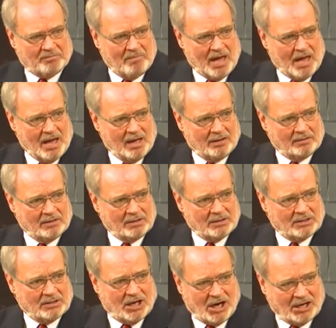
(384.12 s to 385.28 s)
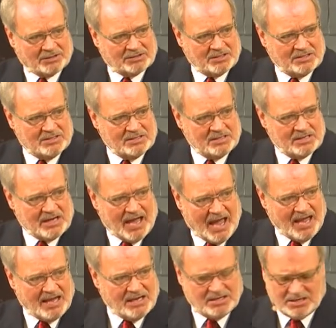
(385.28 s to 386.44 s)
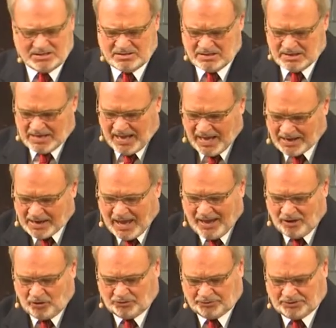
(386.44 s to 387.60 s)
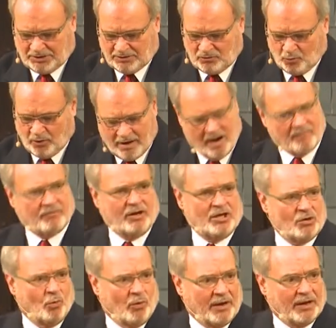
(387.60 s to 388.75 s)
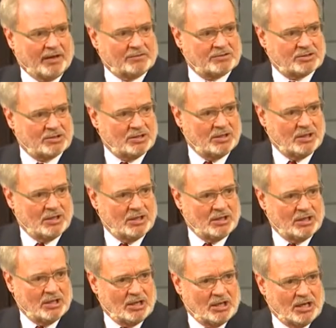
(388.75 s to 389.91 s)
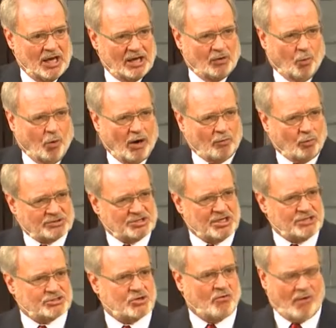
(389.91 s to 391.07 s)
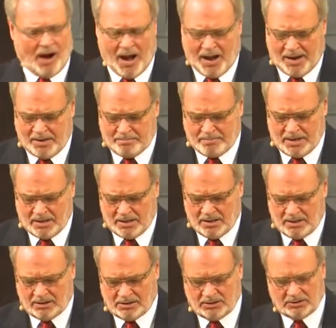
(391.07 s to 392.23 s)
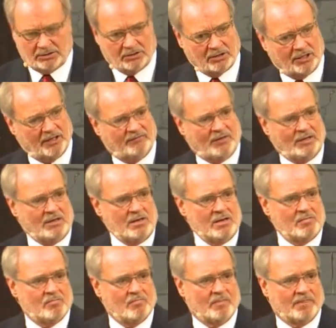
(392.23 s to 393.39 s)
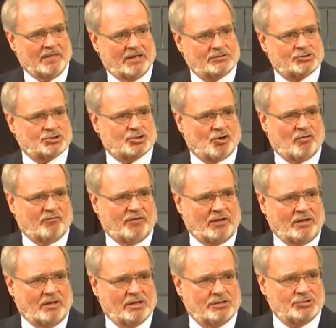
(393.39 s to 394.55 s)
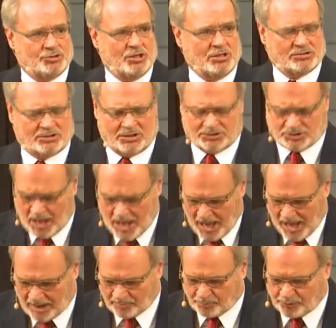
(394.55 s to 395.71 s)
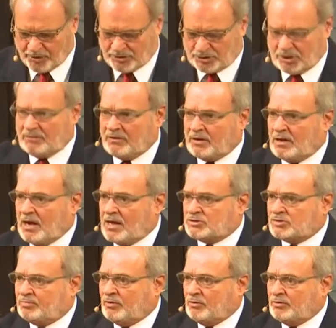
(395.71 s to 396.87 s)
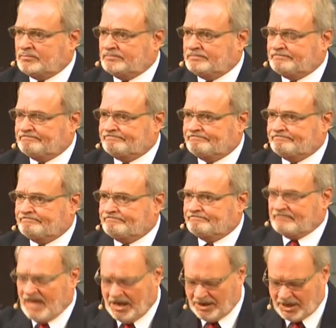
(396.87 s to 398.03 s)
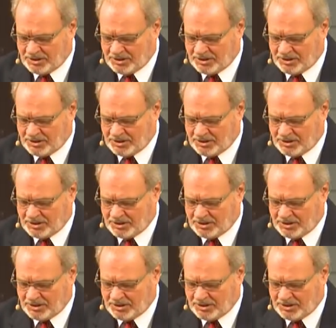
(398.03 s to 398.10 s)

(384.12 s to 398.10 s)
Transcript: He was a wanted man, hunted, hated, and hounded wherever he went. And what was his crime? Loving and serving Jesus and preaching the gospel.